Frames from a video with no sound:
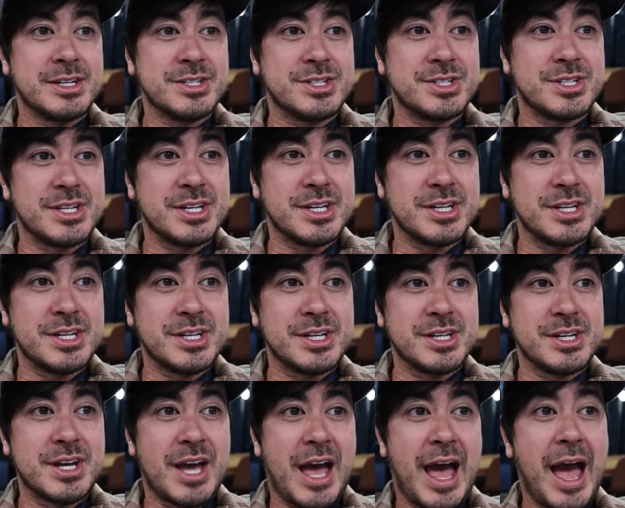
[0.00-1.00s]

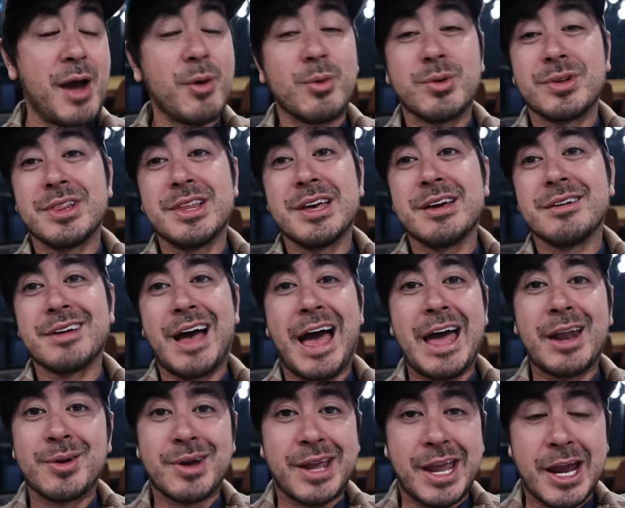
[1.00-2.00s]
She, I would live,
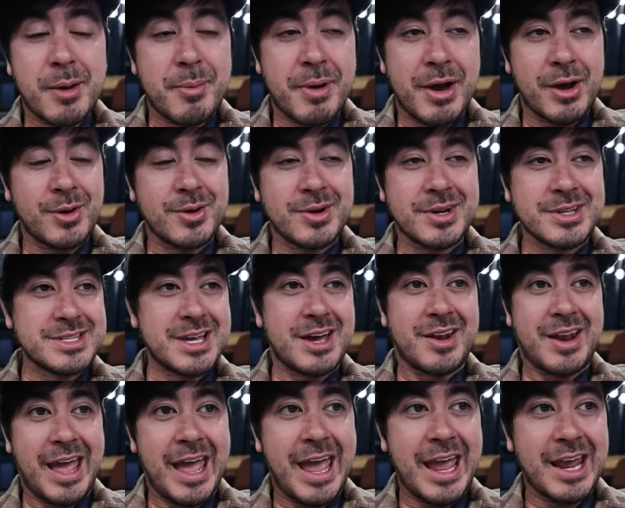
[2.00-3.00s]
I don't care about going to
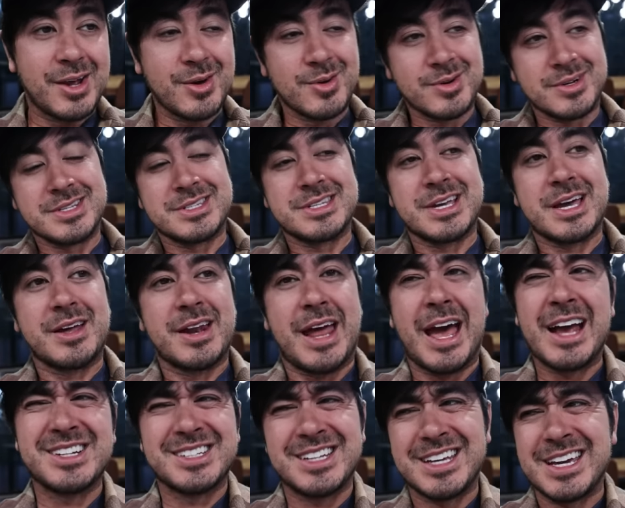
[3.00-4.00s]
town. I hate going to town.
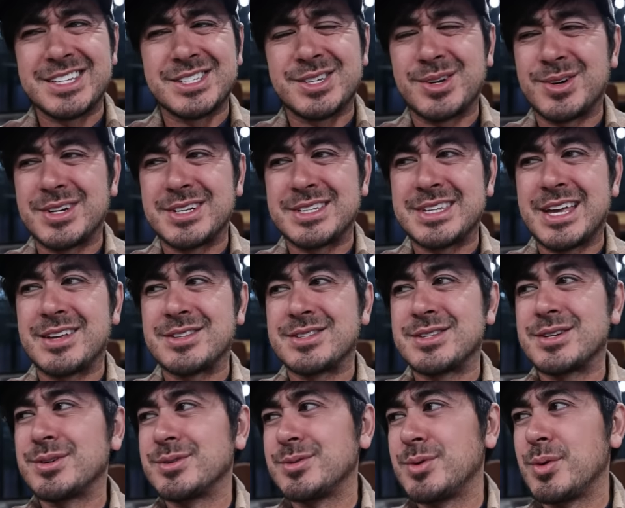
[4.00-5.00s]
Ashley hates going to town
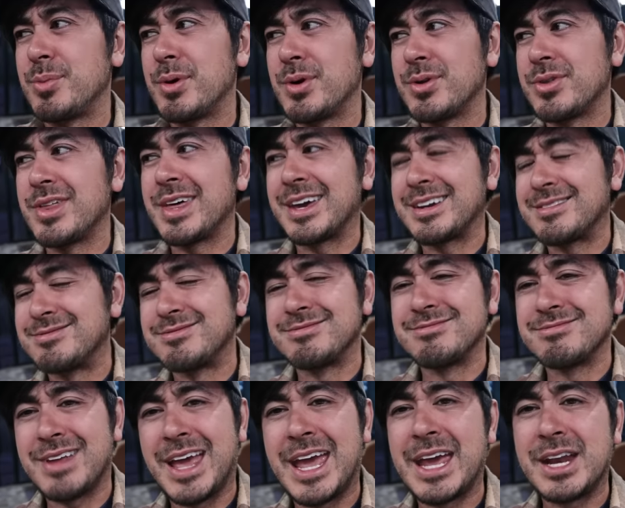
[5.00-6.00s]
too. We both like
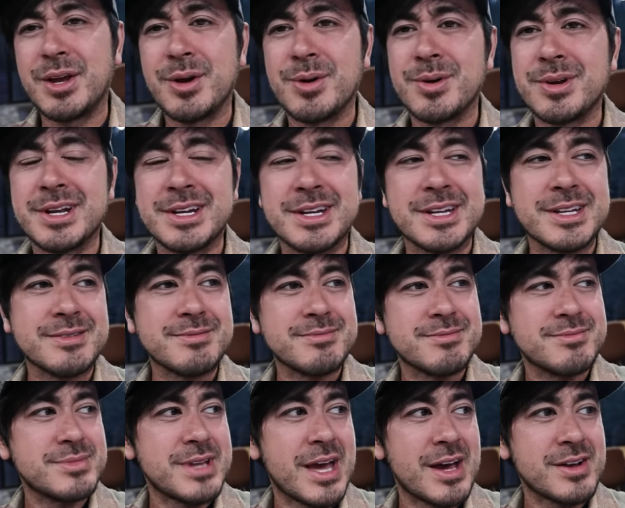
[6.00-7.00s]
hate going into
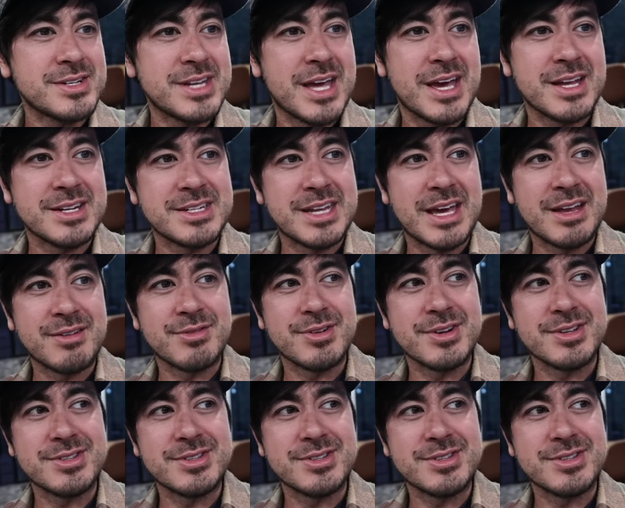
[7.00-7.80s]
downtown Denver.